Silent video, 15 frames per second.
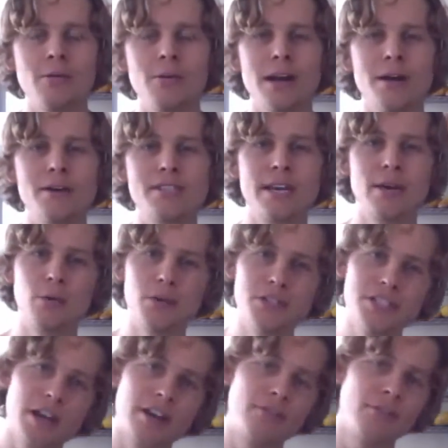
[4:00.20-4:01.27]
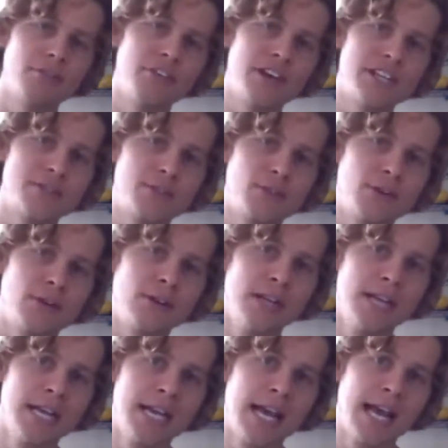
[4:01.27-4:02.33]
when I was at Woodstock Fruit Festival,
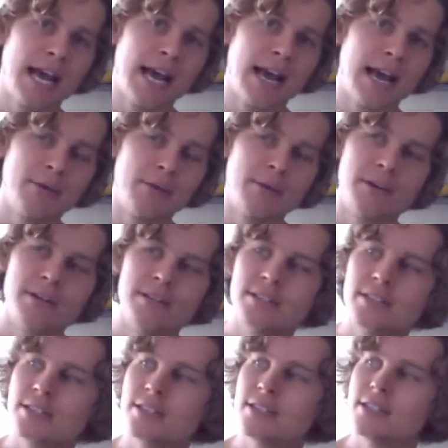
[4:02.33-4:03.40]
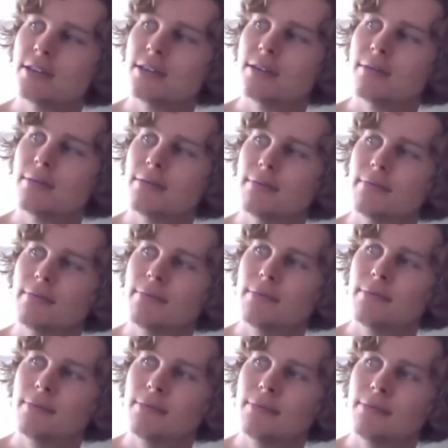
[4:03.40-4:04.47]
I was
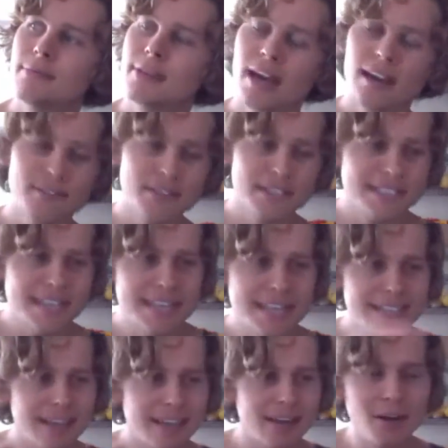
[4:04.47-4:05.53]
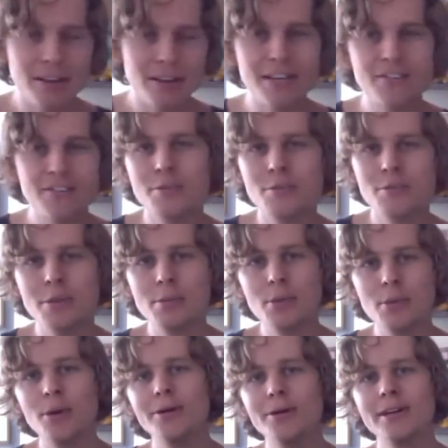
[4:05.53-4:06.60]
kind of assessing all the different
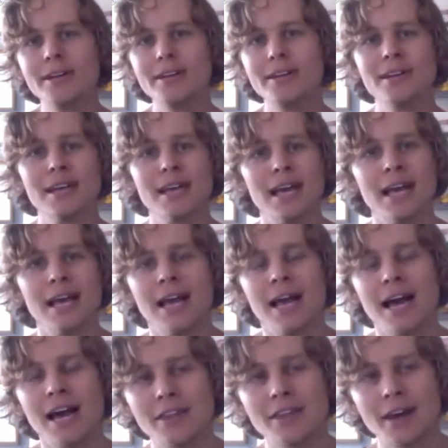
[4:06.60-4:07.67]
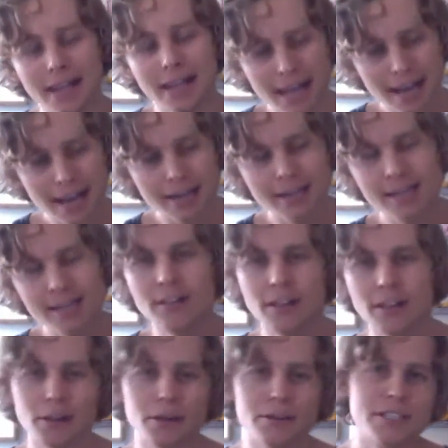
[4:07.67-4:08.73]
people, and I thought like I could
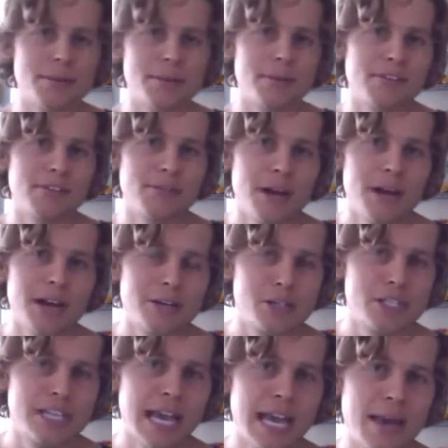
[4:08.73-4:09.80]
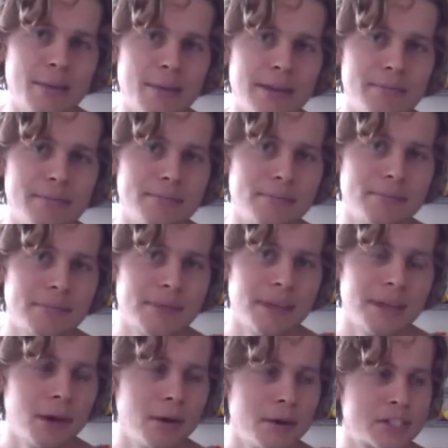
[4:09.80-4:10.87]
definitely learn something from Dr. Sam. And
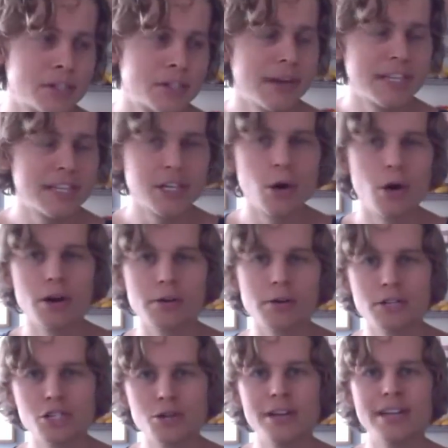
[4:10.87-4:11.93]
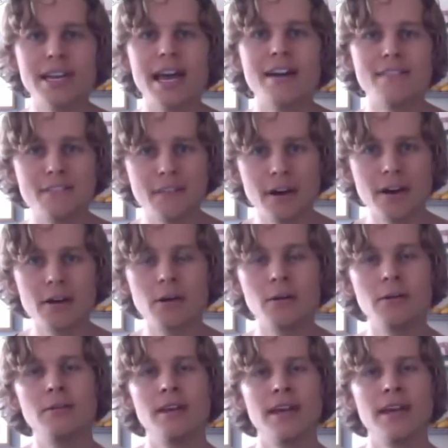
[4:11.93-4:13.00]
you know, it's great to go on a retreat and have fun
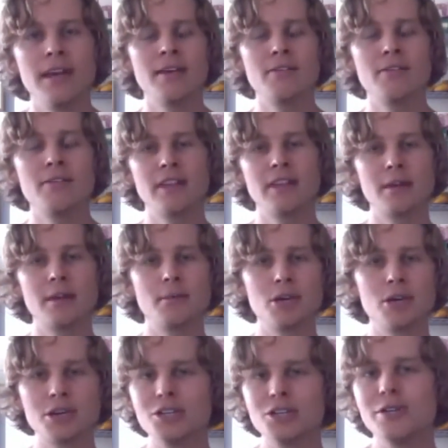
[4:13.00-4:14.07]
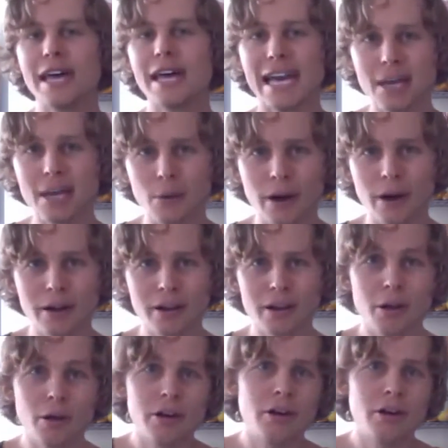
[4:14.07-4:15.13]
and everything, but you can do that anywhere. You
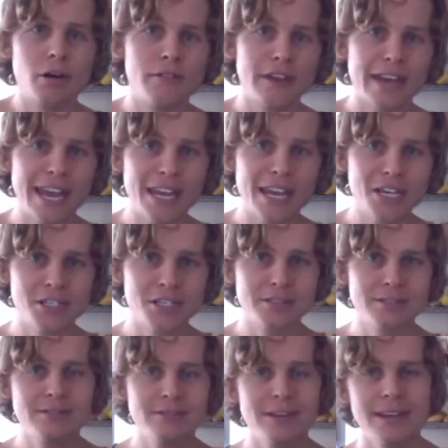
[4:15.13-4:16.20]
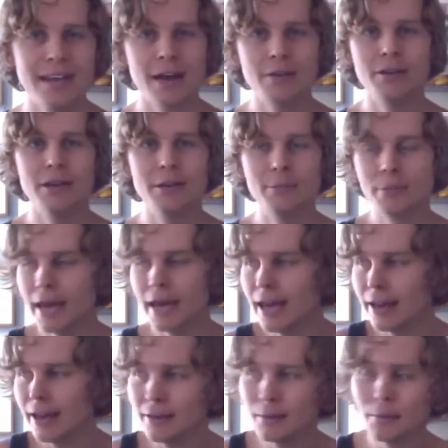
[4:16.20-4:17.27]
can go on your own vacation and not really
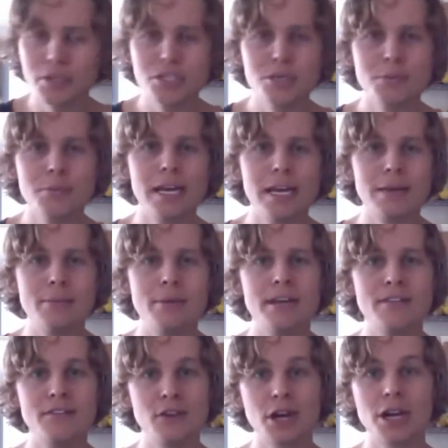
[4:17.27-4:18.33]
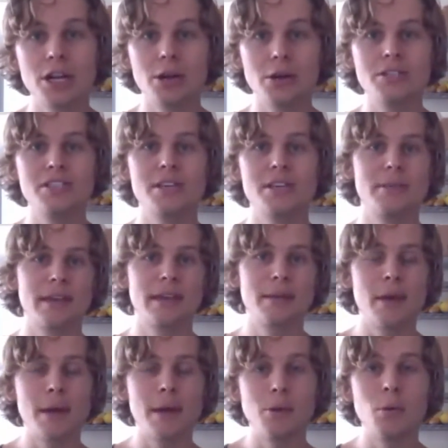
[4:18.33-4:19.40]
pay a bunch of money, but if you're going to learn something,
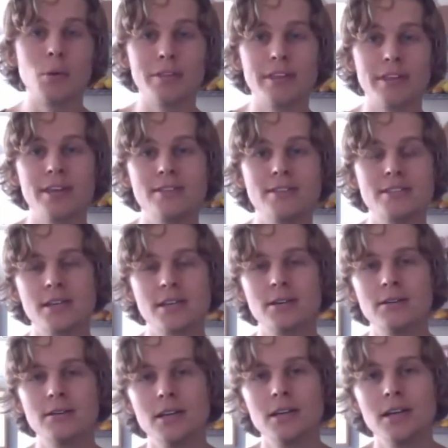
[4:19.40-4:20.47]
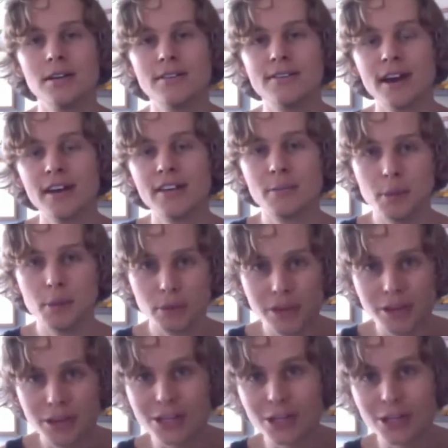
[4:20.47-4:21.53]
it might be worth it. So find the people
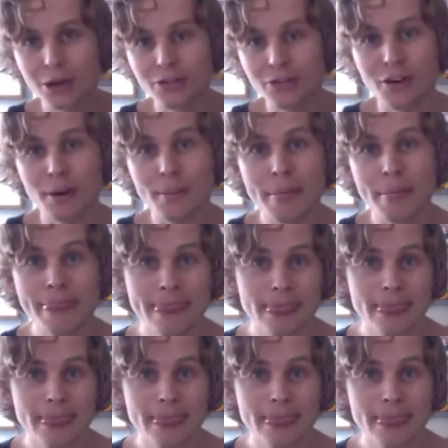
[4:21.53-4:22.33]
that you can learn from.